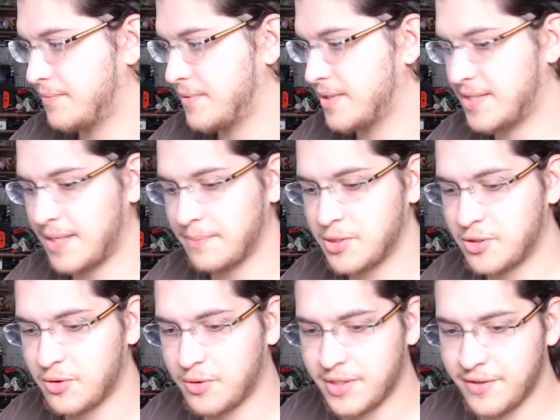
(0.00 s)
some
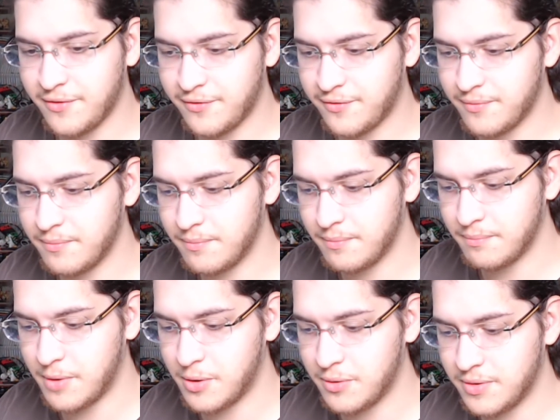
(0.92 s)
sort of
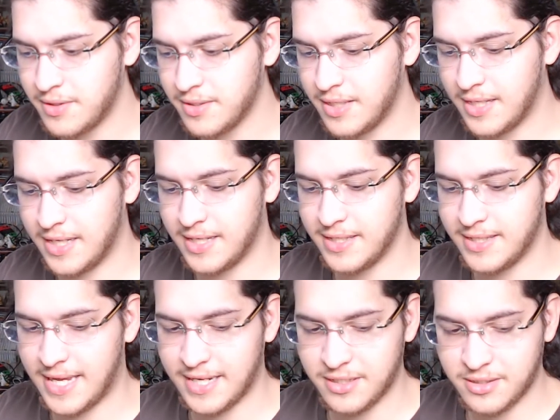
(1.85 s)
mode
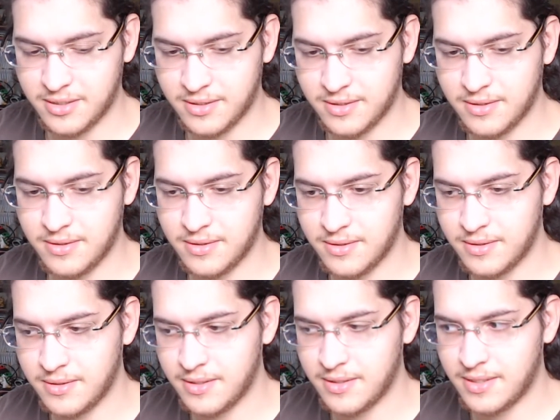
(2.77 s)
that
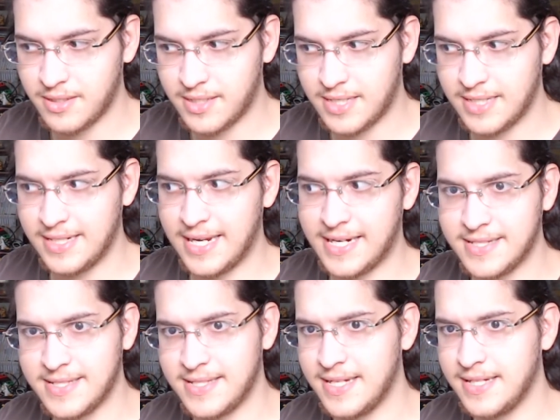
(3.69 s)

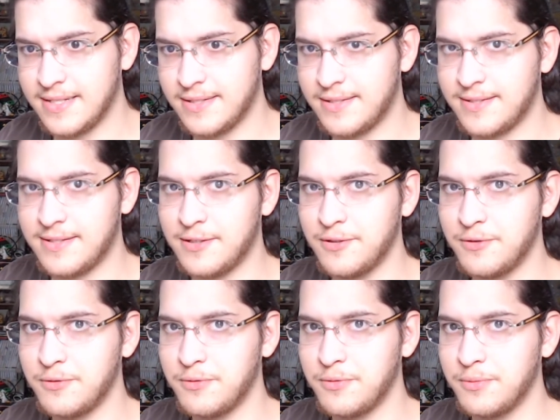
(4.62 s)
connects it
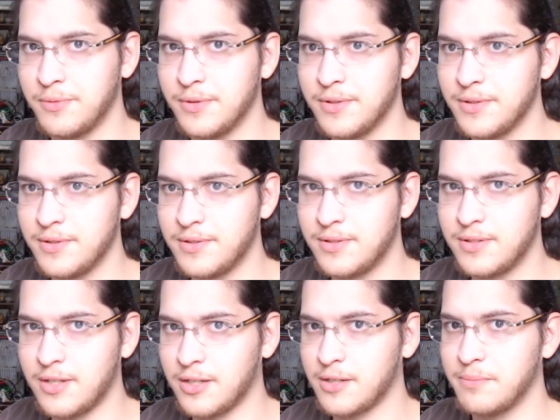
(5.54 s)
to
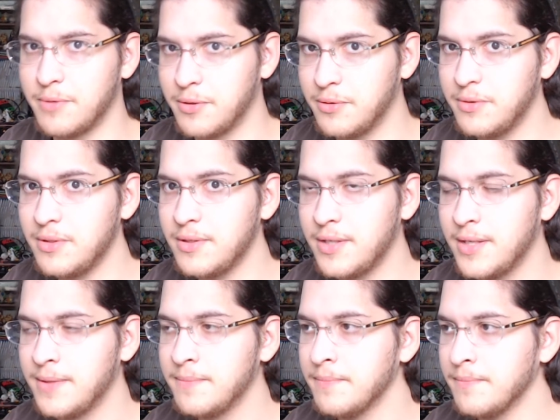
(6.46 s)
Dark Moon.
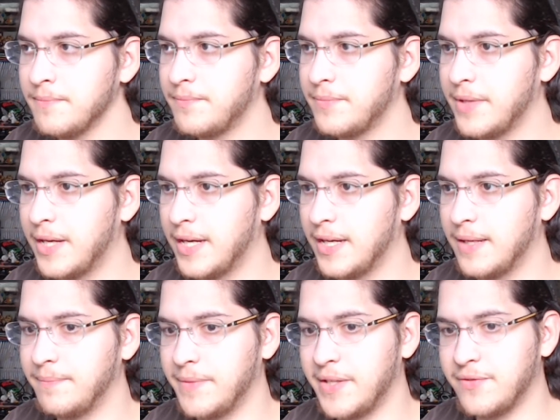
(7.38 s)

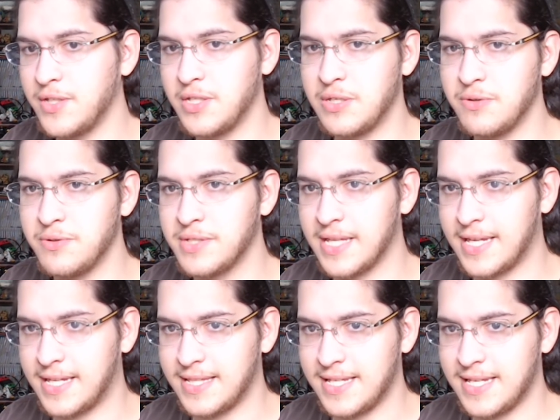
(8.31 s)
If you use
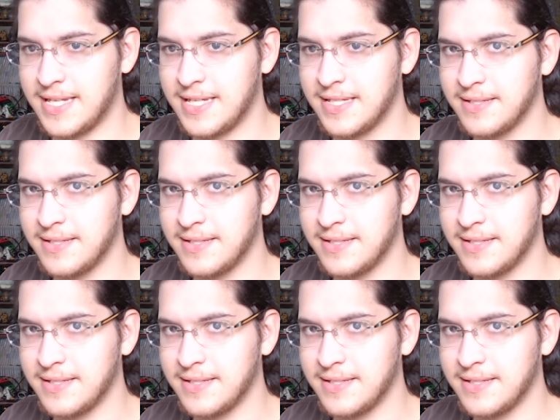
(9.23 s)
like the